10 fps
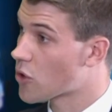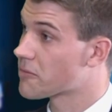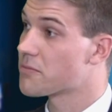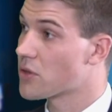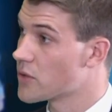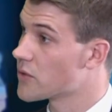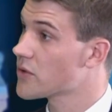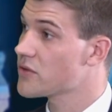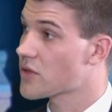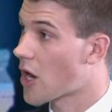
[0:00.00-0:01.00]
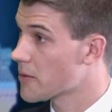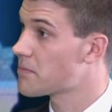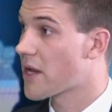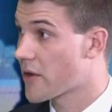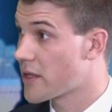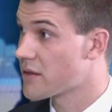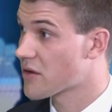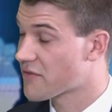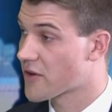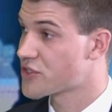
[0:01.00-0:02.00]
corporate polluters aren't paying
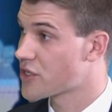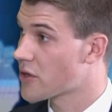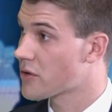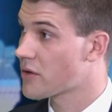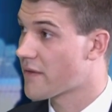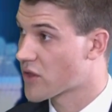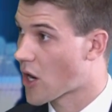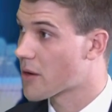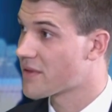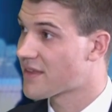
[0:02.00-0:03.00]
their fair share of the carbon